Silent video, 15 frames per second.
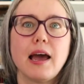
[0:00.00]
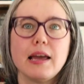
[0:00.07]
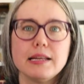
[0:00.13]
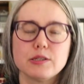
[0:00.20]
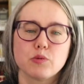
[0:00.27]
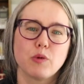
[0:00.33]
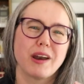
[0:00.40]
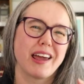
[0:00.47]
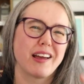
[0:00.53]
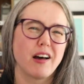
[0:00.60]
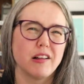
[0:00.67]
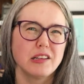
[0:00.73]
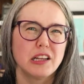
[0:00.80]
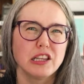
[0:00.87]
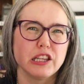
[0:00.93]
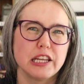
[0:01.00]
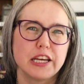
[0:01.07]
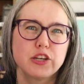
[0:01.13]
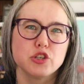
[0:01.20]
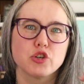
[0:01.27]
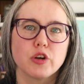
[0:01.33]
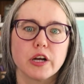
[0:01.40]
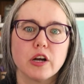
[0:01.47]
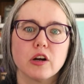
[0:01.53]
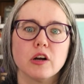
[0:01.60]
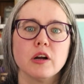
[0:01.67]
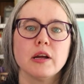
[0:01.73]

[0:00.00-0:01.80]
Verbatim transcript: it's what I call a link trigger.